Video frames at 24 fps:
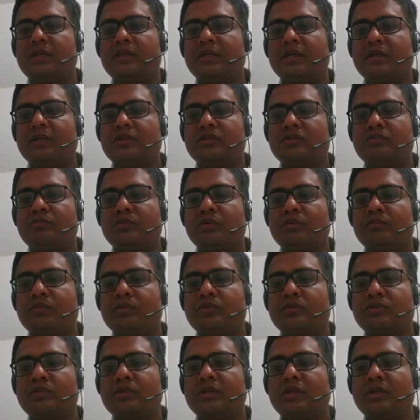that is
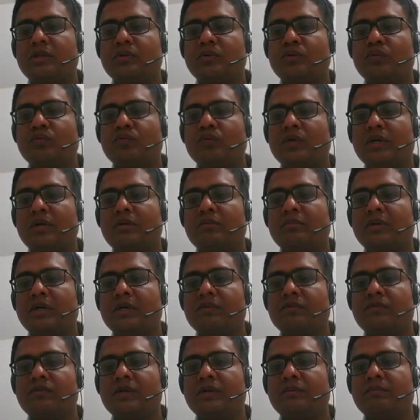proportional to 1 by
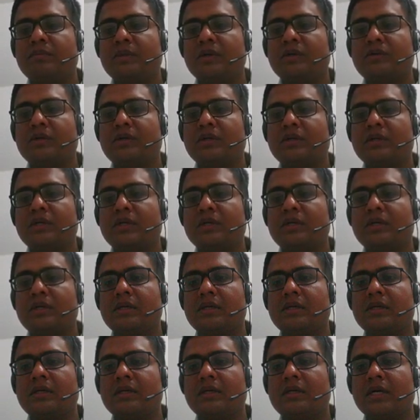V power
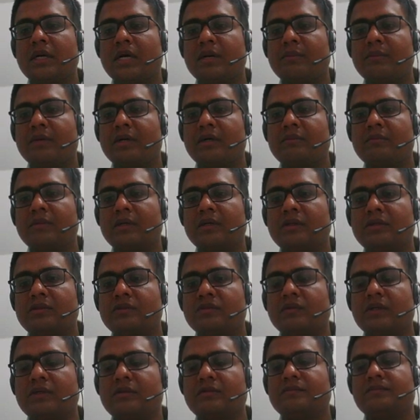gamma minus
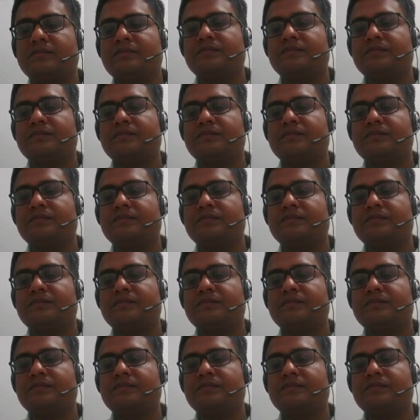1.